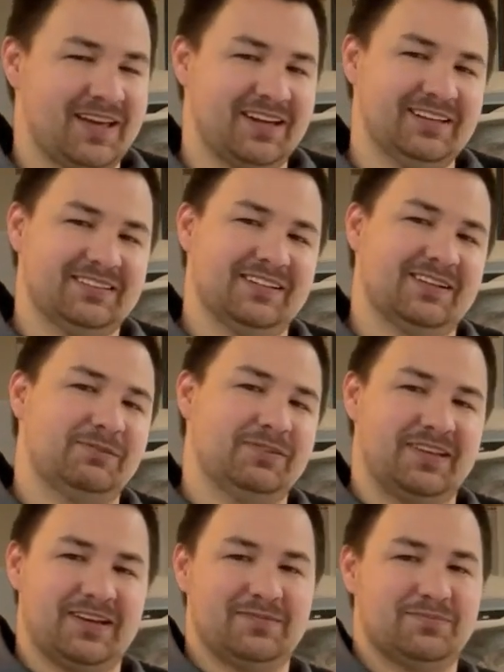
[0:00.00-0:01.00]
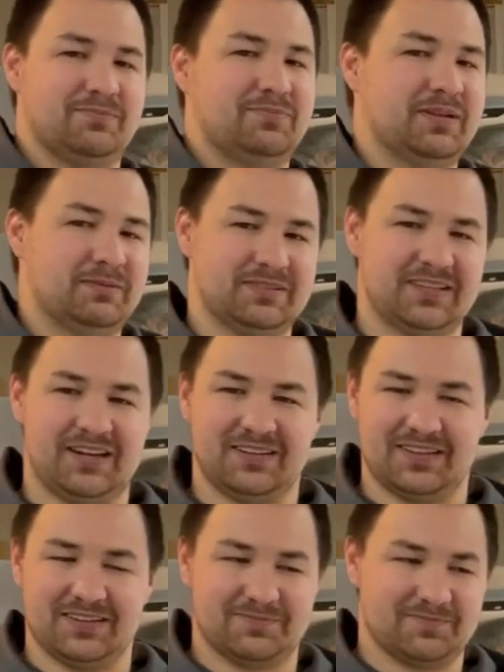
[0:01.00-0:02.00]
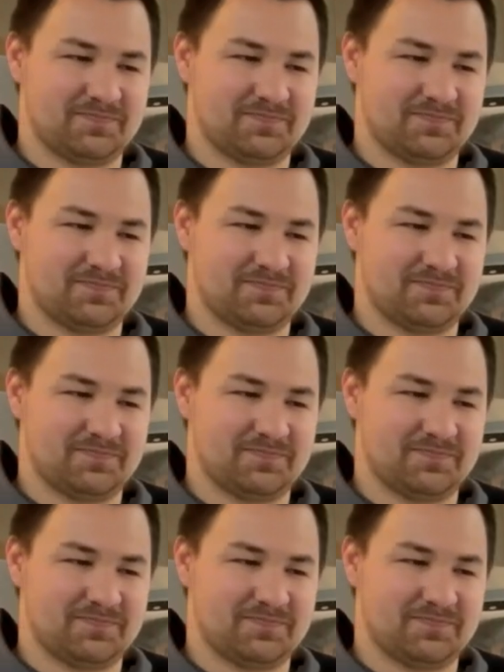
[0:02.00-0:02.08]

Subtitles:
And he said, "I want that Plymouth Satellite."